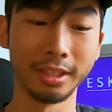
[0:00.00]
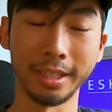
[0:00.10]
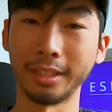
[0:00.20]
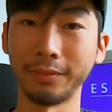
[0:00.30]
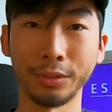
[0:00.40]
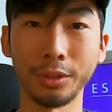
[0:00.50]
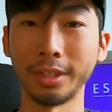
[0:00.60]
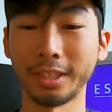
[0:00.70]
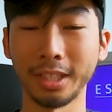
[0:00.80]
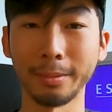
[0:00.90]
And if you know
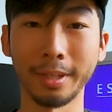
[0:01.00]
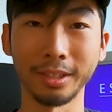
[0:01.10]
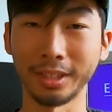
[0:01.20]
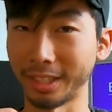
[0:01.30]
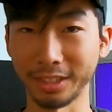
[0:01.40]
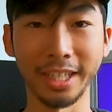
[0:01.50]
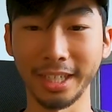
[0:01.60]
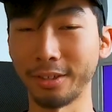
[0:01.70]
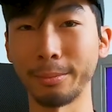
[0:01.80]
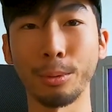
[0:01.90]
anything about like
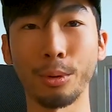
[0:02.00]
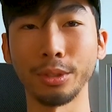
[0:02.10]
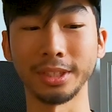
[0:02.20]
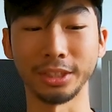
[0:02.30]
lighting on boards